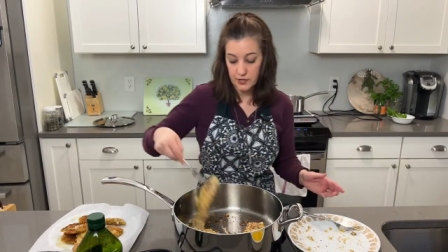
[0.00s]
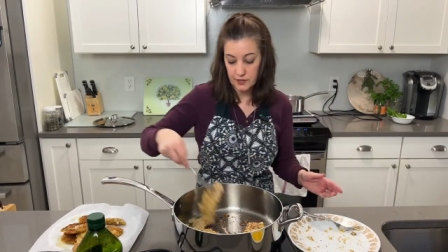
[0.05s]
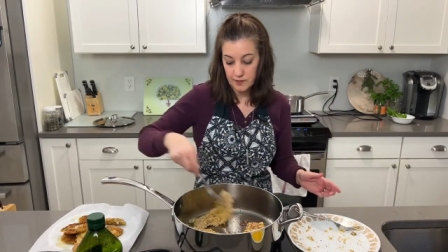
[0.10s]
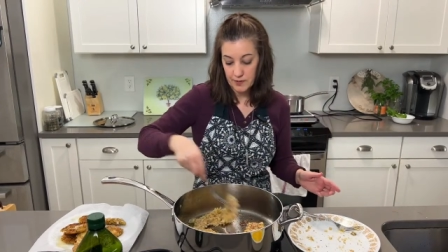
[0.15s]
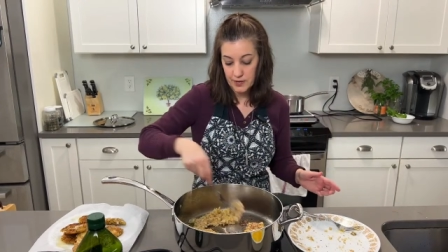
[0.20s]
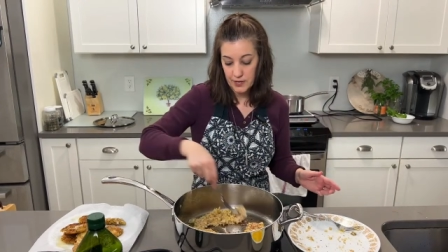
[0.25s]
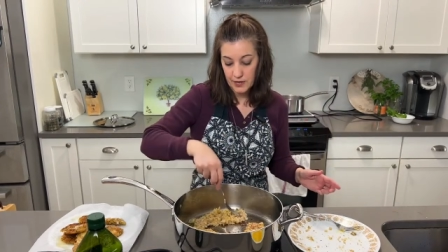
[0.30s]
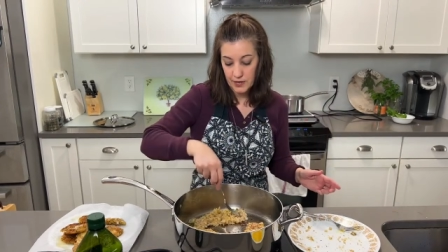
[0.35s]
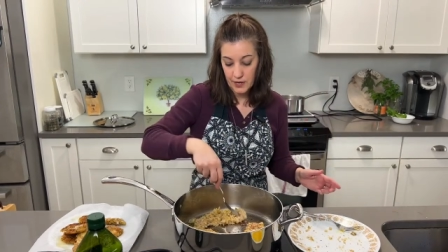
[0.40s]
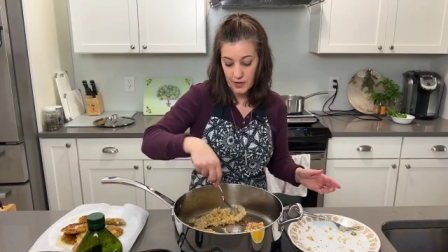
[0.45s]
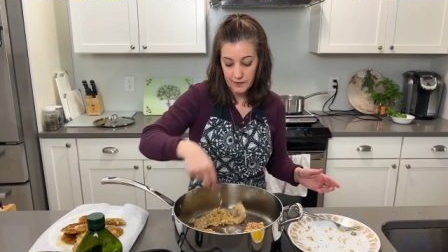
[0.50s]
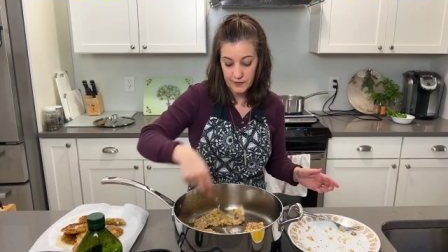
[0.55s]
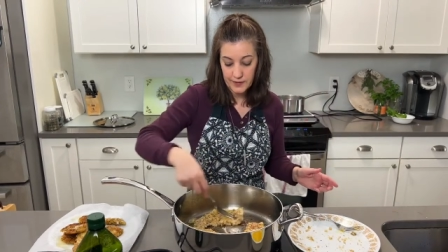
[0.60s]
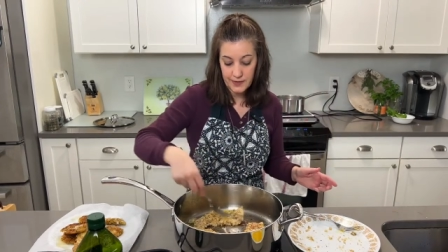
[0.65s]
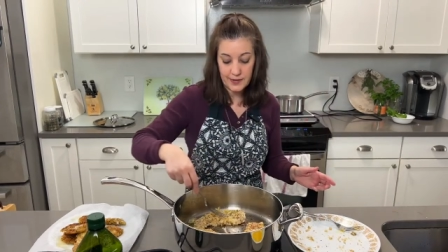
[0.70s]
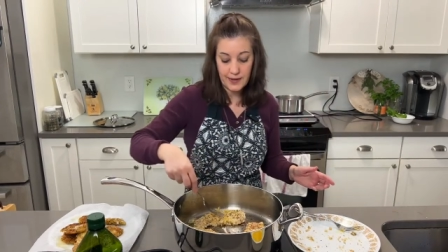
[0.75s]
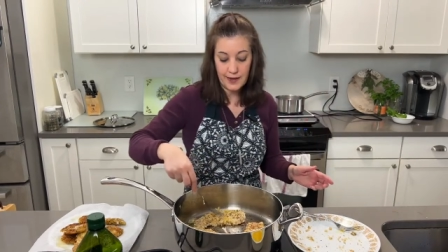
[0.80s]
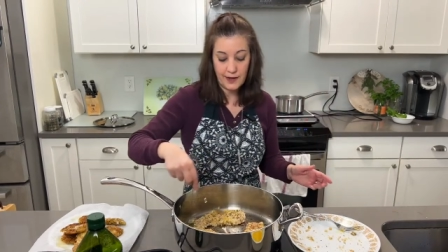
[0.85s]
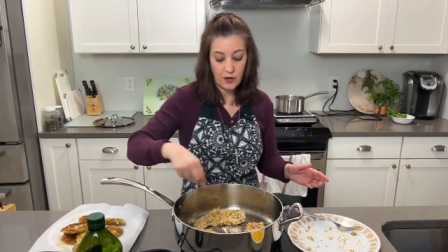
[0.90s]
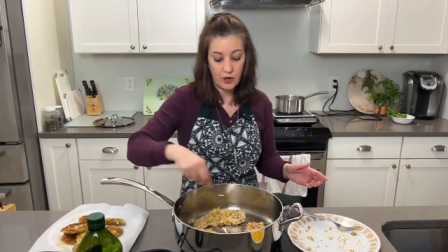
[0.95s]
doesn't mean you have
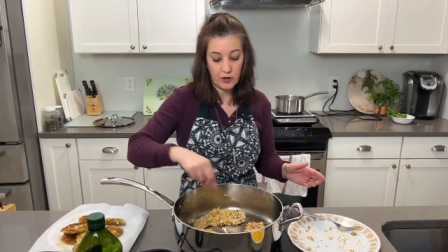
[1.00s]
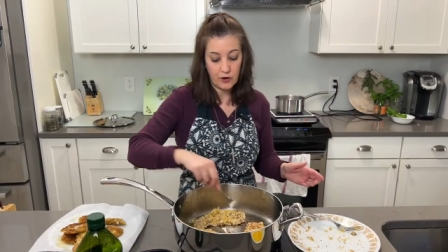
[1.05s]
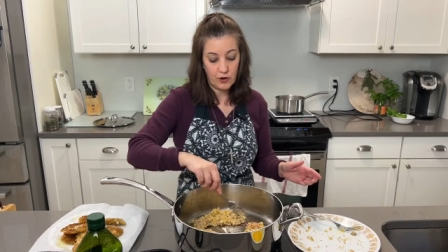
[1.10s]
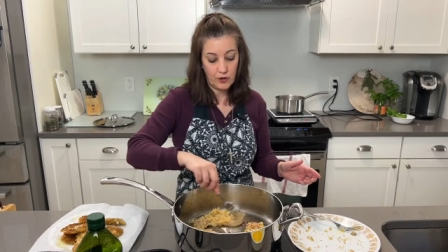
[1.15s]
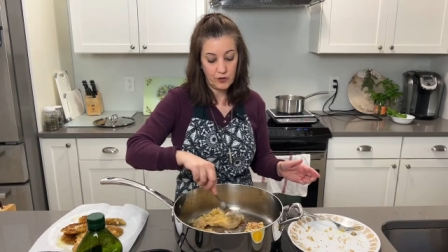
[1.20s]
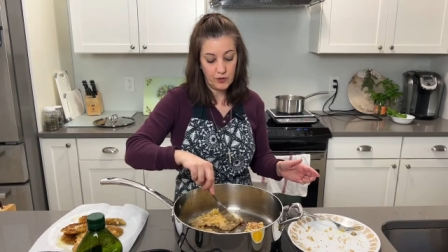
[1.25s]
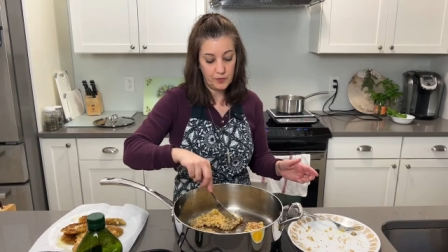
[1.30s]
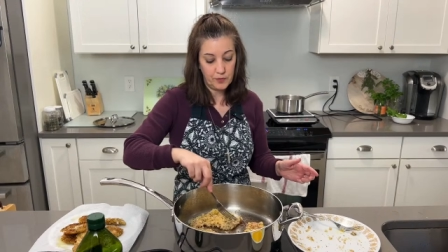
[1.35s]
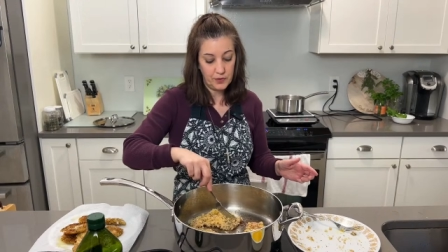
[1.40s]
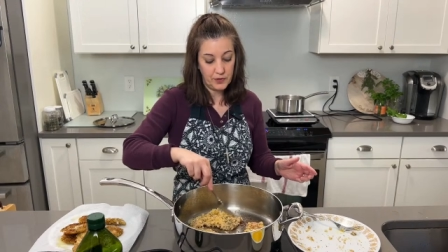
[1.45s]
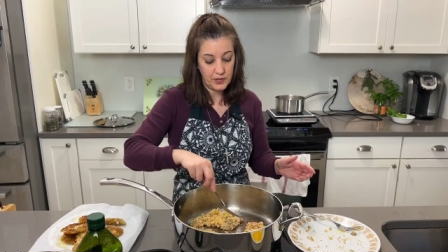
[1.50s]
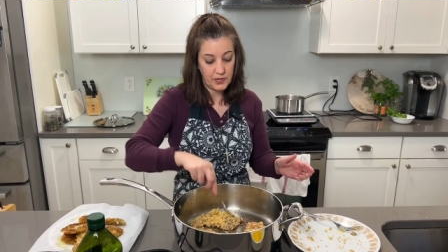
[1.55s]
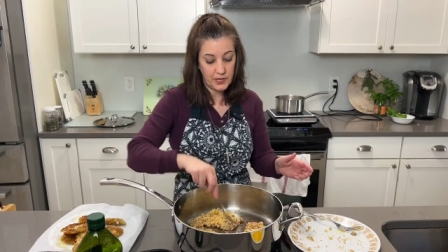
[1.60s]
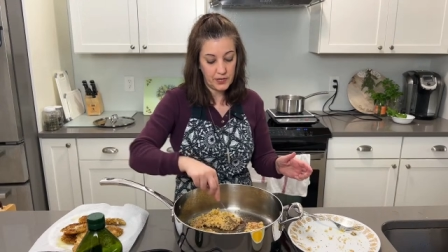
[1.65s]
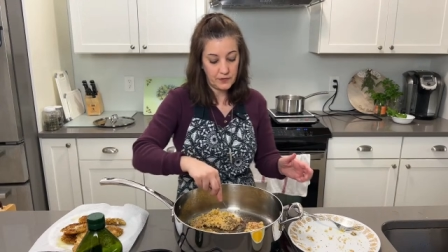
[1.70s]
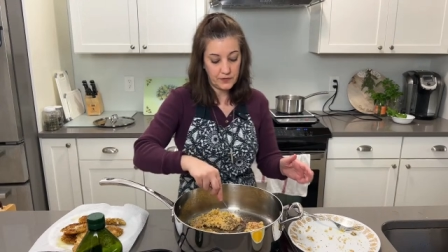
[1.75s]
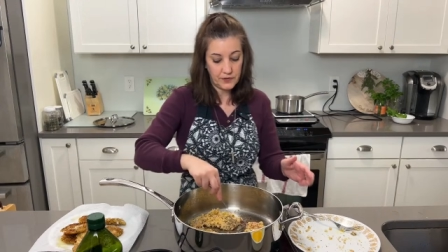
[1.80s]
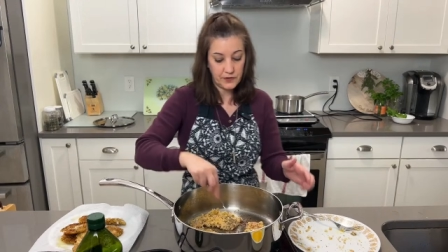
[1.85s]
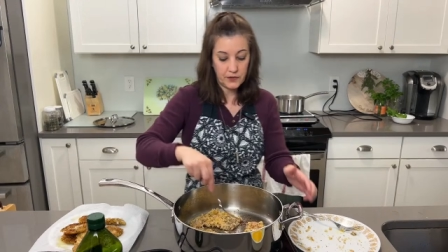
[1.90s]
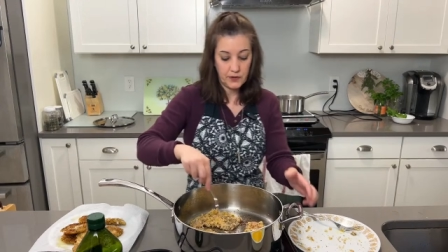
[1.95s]
to take on all the
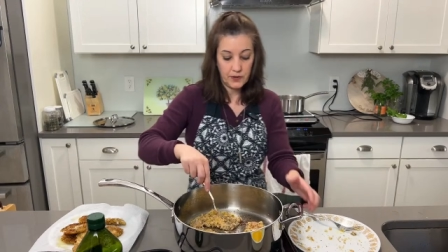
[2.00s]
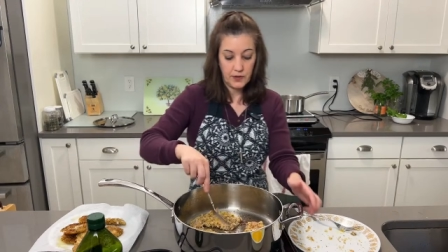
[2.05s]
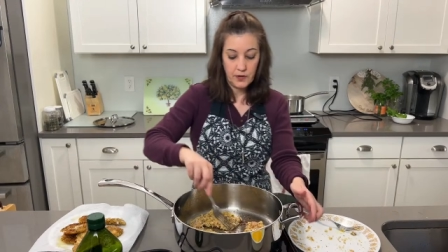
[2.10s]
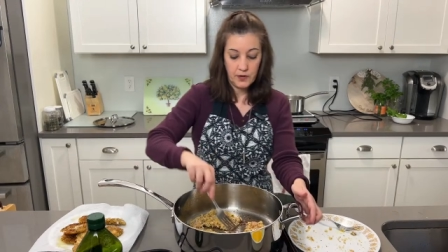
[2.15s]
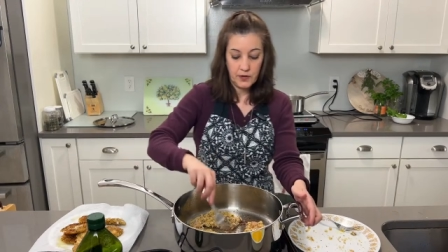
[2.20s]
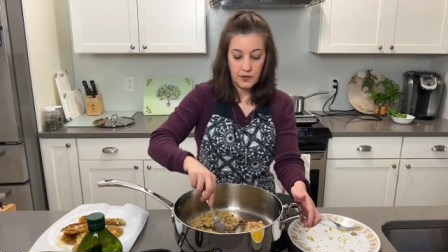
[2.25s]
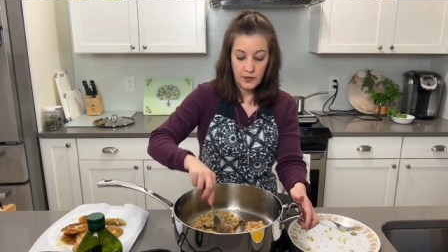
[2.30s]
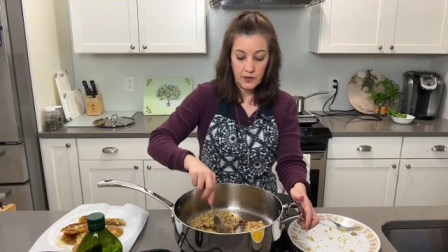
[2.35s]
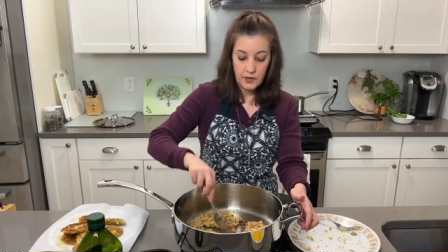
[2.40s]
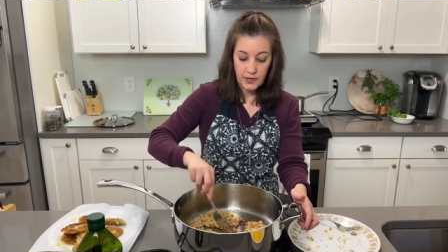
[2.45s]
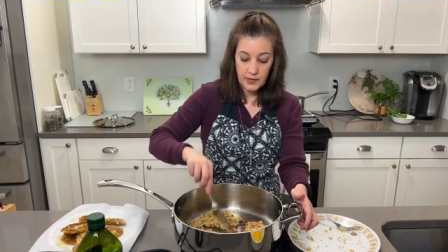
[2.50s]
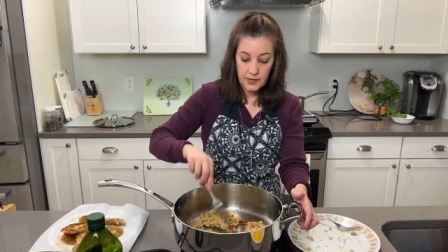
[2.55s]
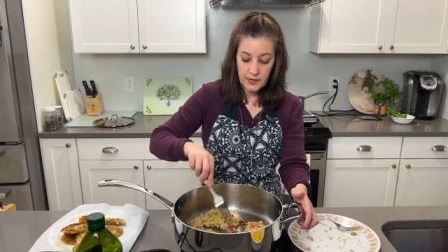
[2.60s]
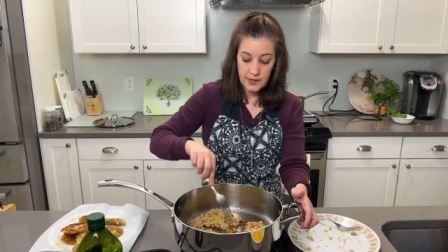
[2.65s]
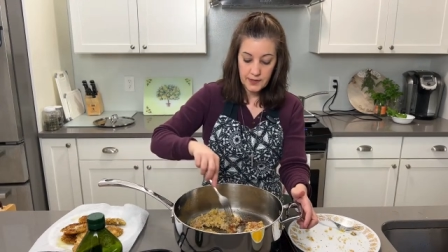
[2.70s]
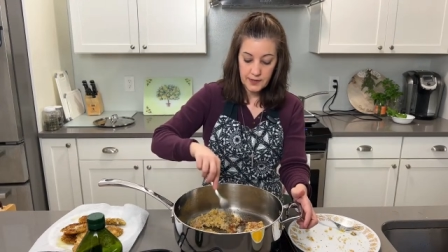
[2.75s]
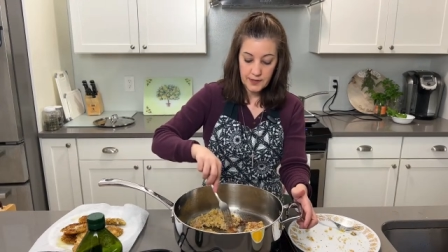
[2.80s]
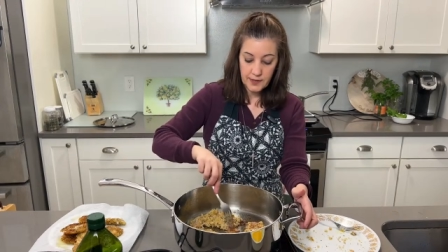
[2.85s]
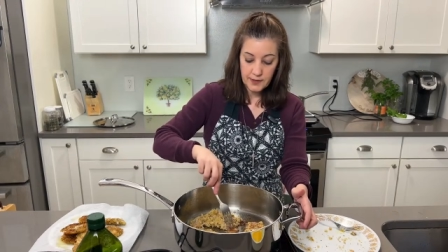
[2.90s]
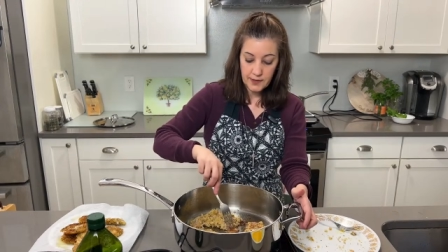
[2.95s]
beliefs,
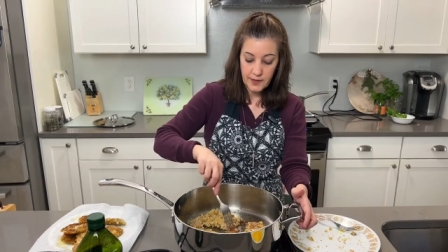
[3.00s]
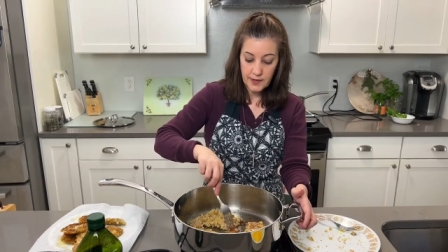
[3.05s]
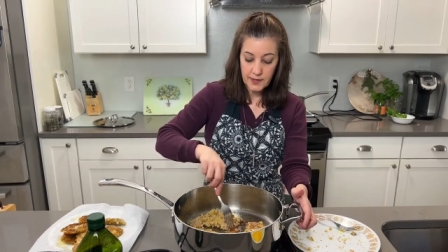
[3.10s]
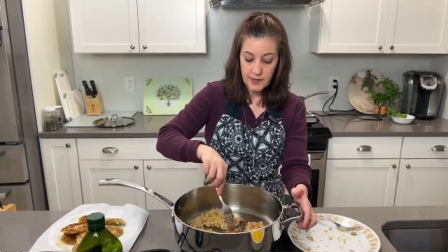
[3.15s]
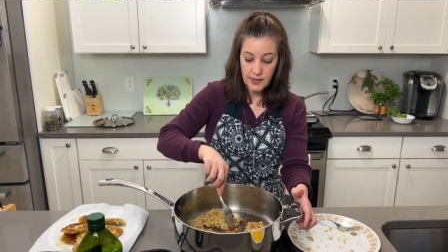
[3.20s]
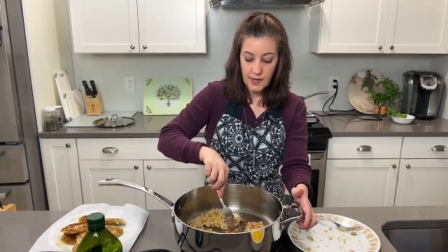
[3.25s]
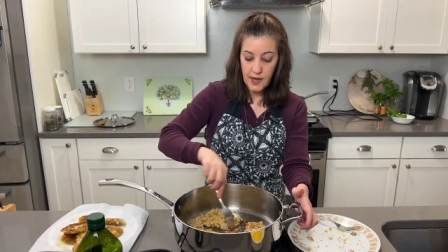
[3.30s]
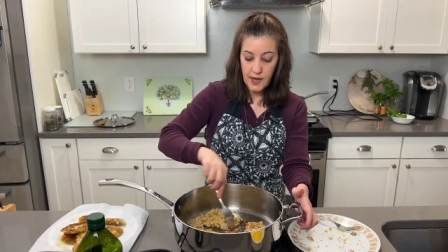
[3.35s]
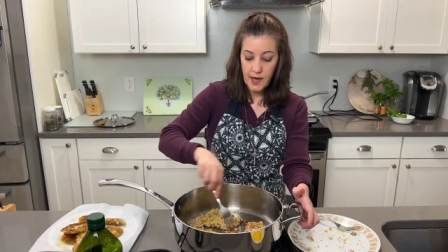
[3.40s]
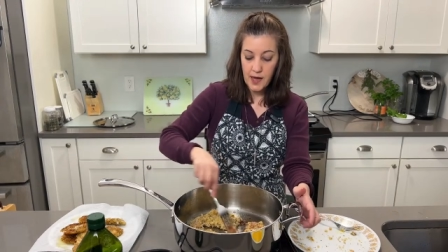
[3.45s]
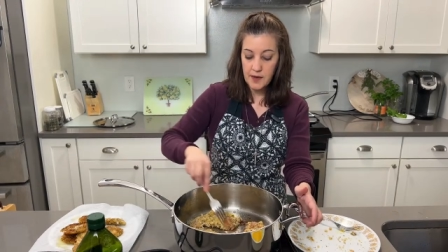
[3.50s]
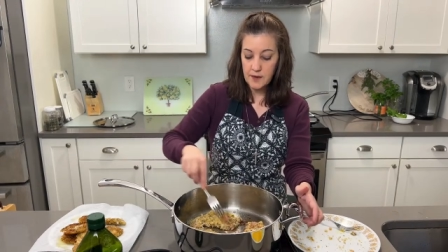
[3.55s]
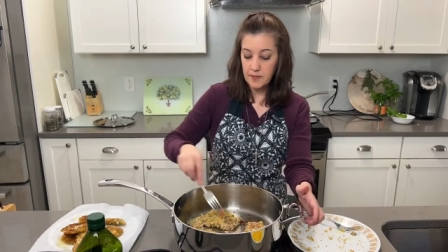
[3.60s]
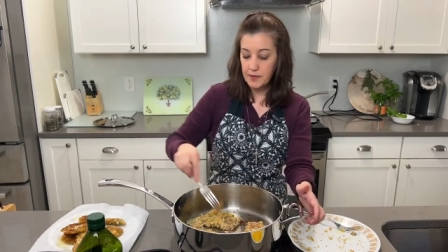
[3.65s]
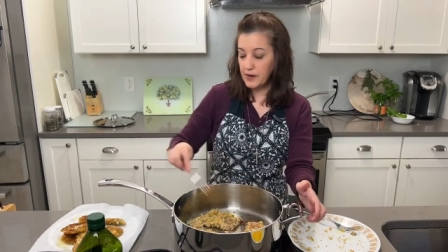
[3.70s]
anything like that.